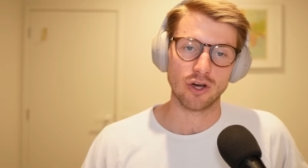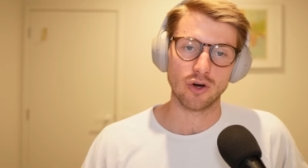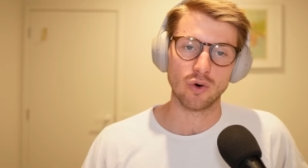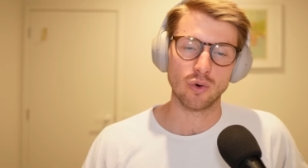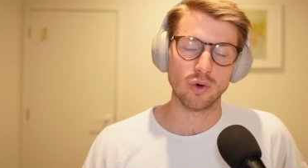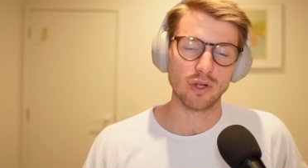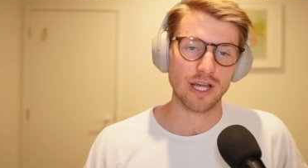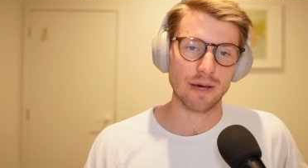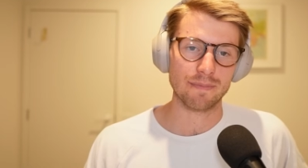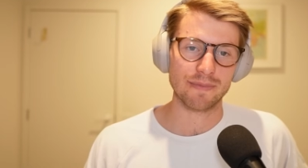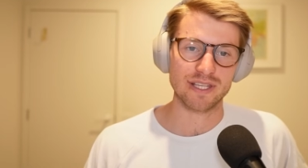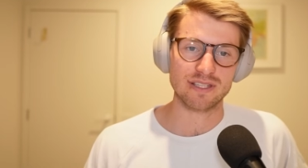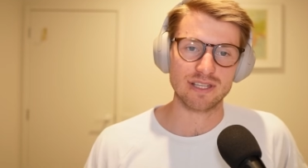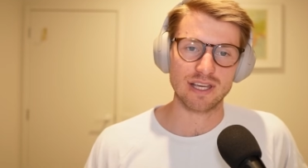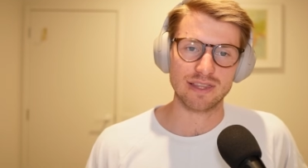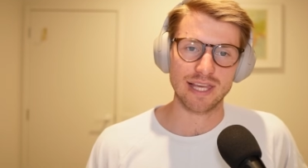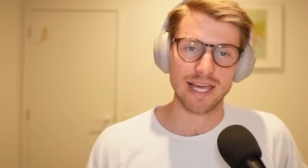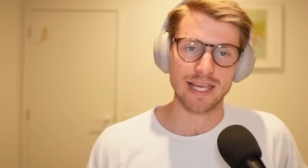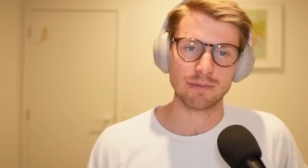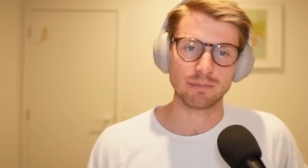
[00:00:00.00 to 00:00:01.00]
all up, they
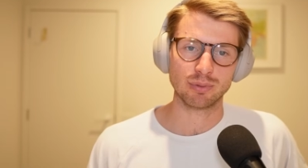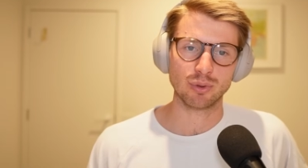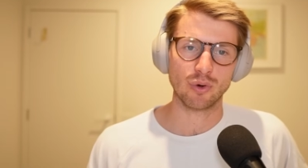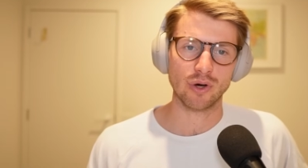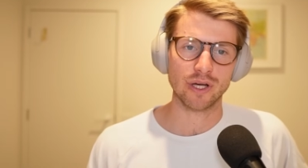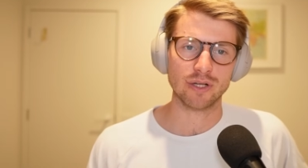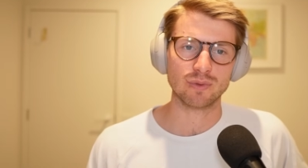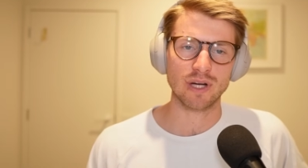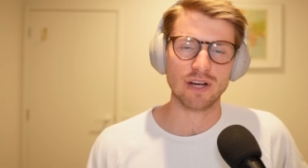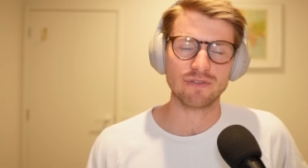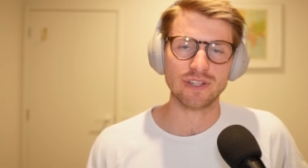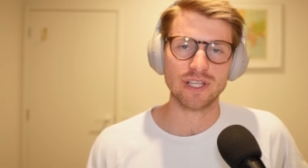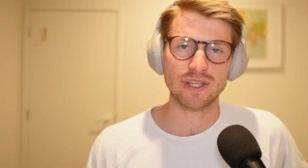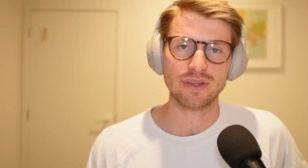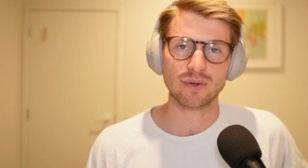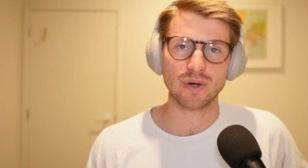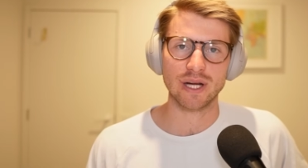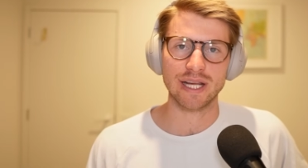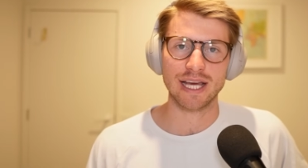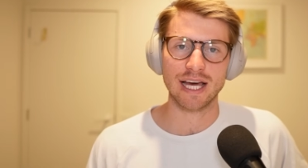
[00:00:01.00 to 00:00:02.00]
said they employ roughly
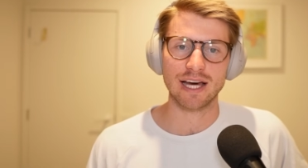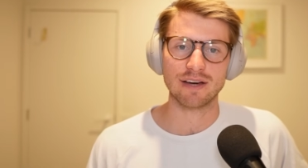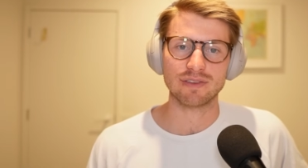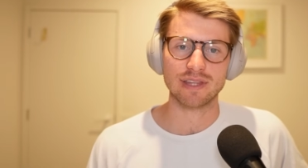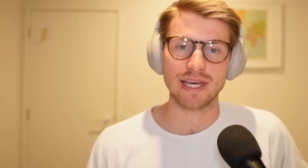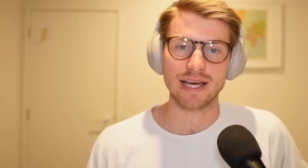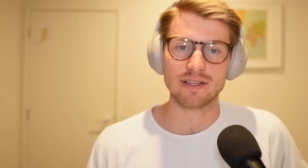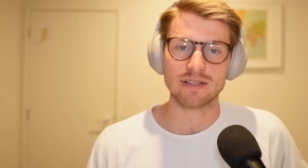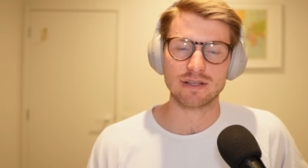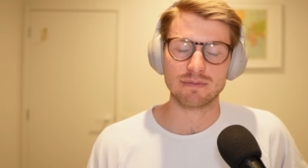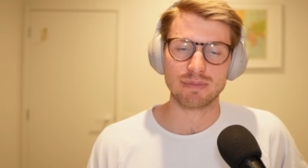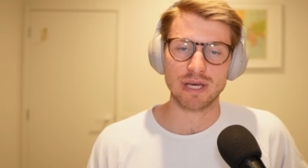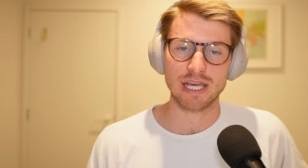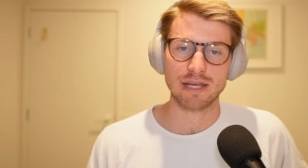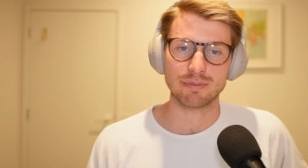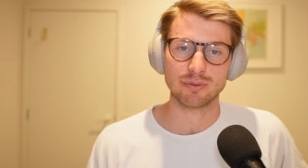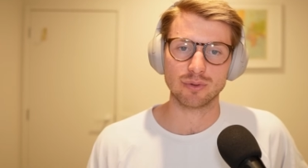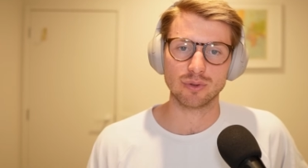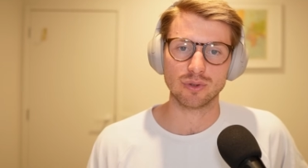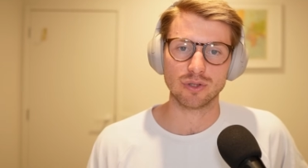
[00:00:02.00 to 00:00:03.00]
3,500
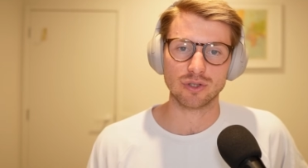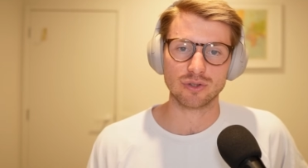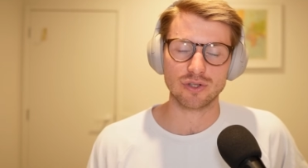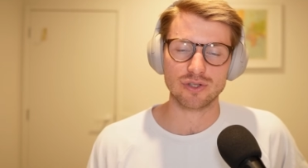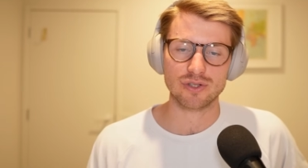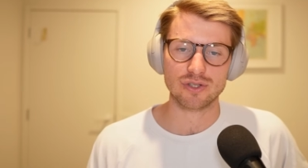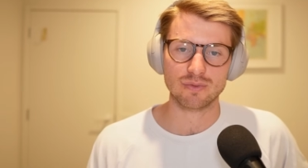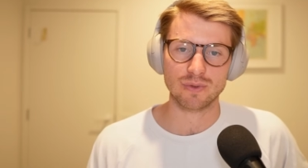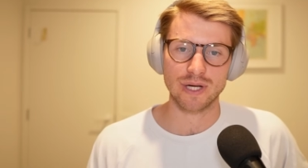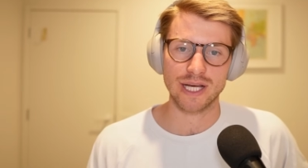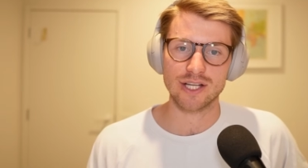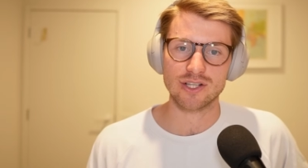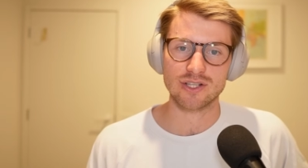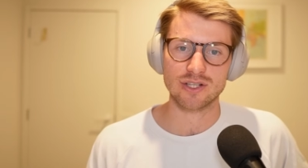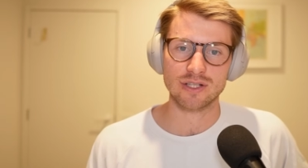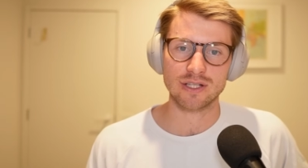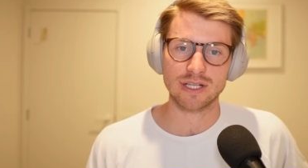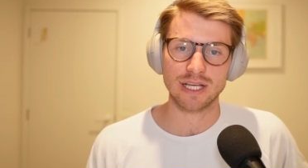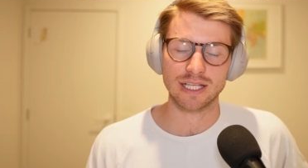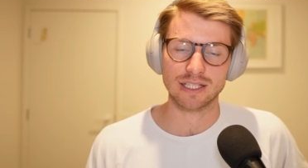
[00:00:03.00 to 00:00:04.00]
people across the region.